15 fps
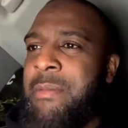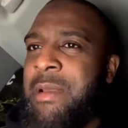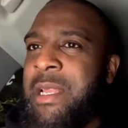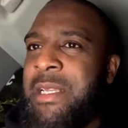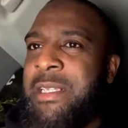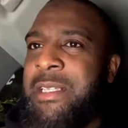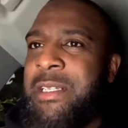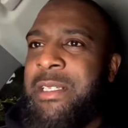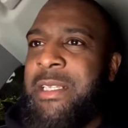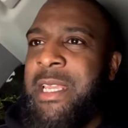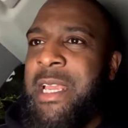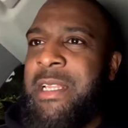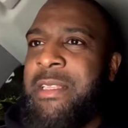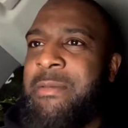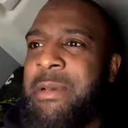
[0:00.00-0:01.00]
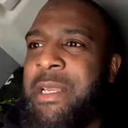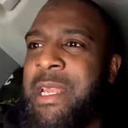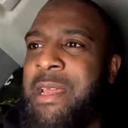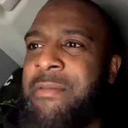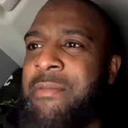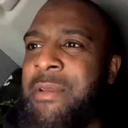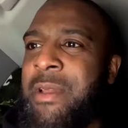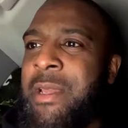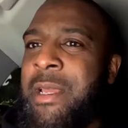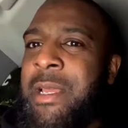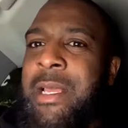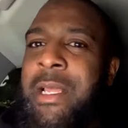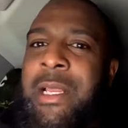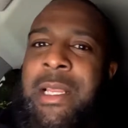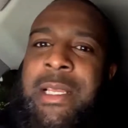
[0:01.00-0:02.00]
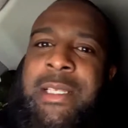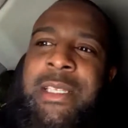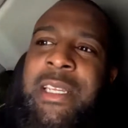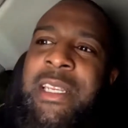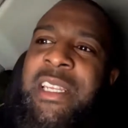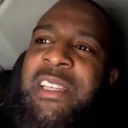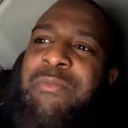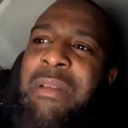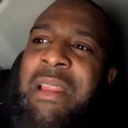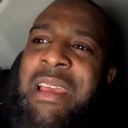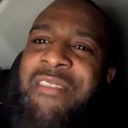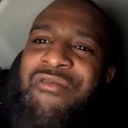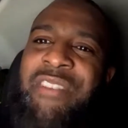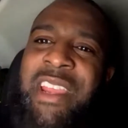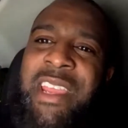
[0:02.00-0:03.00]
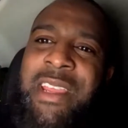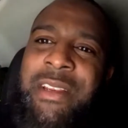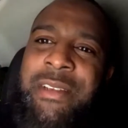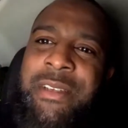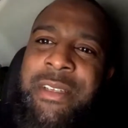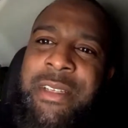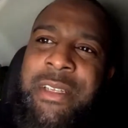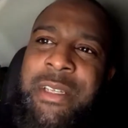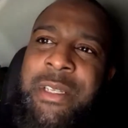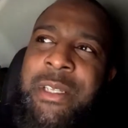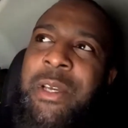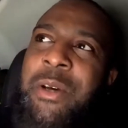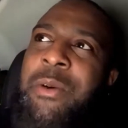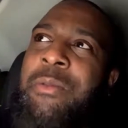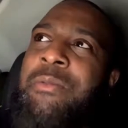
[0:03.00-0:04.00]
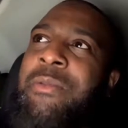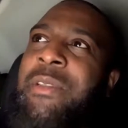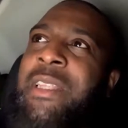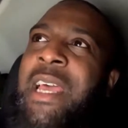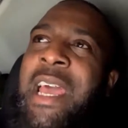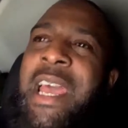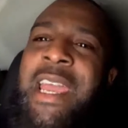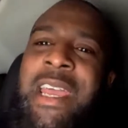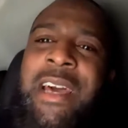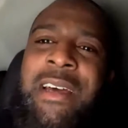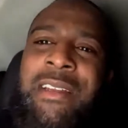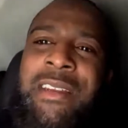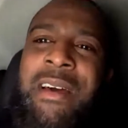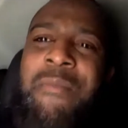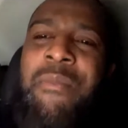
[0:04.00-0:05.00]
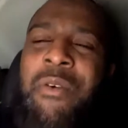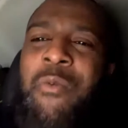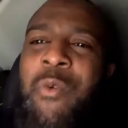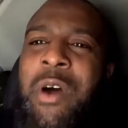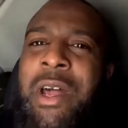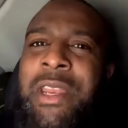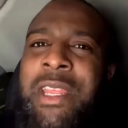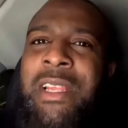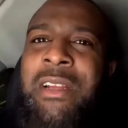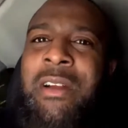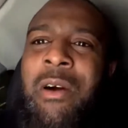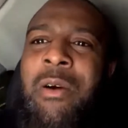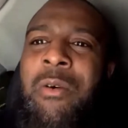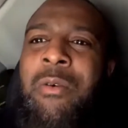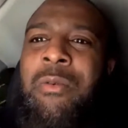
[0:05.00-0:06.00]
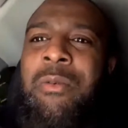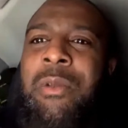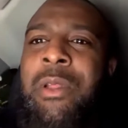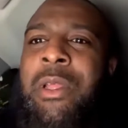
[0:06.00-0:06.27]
let's just get to it then. Let's see these player ratings. So, De Gea, number 1 in goal.